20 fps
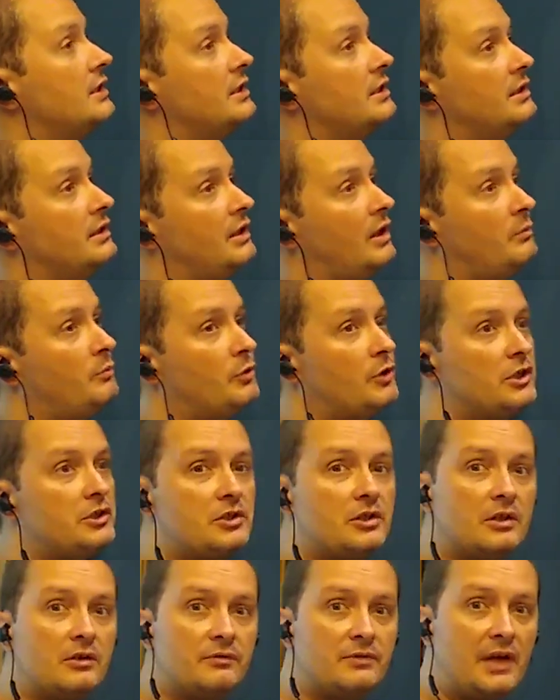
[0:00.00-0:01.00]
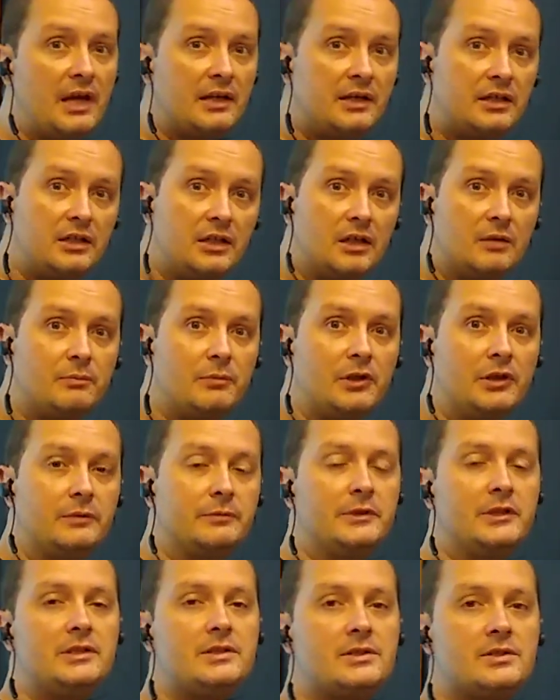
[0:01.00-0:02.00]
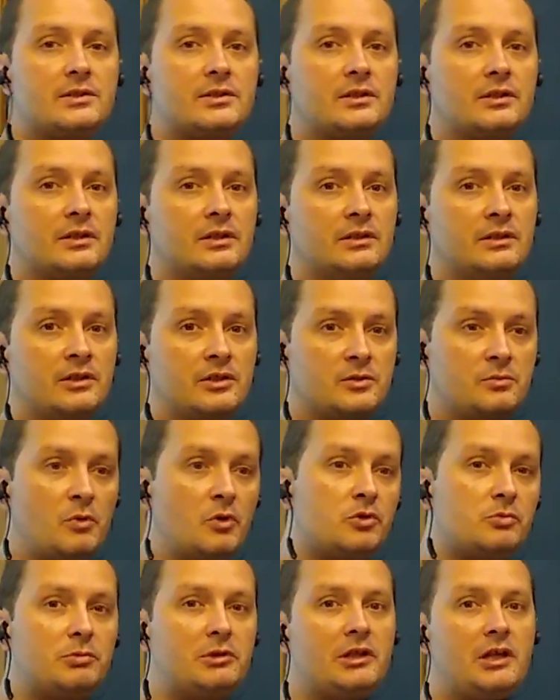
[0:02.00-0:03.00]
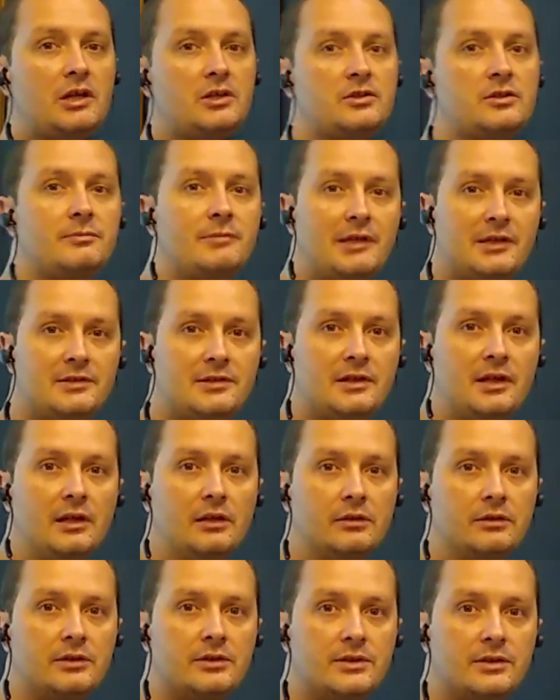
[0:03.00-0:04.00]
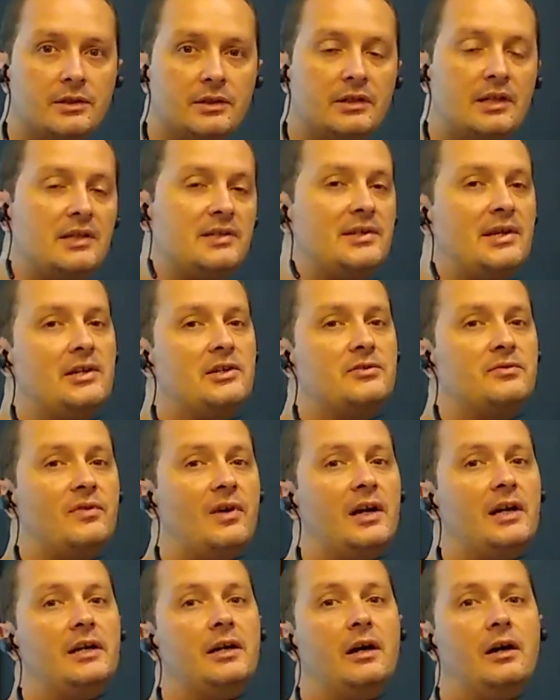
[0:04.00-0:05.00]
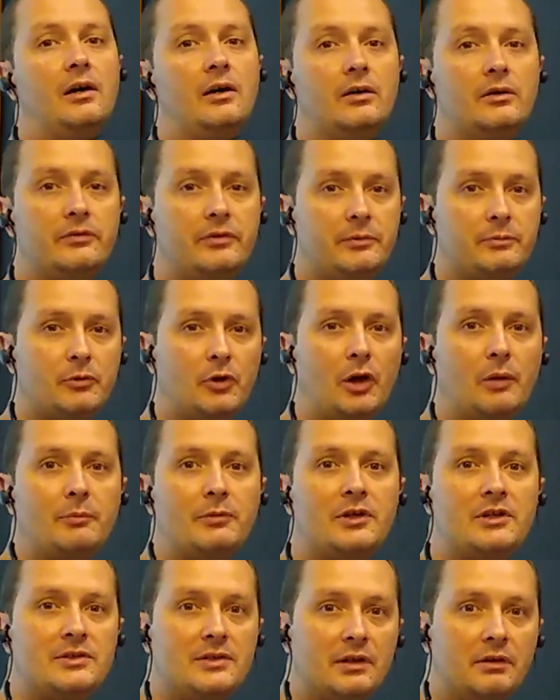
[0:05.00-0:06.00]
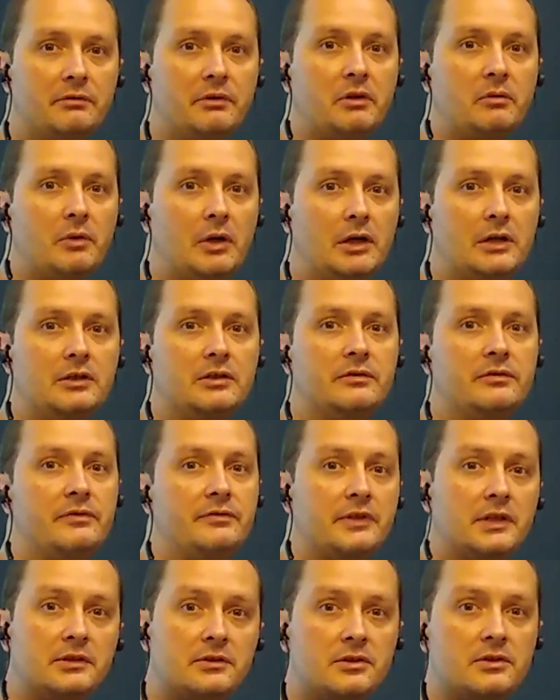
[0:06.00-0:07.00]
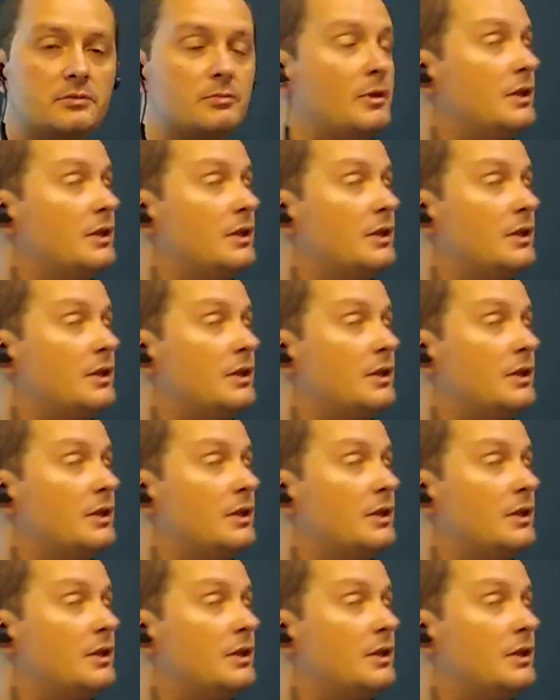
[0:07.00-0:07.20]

an operation of adding up elements. There's multiplication by scalars. They satisfy all the properties that are required of a vector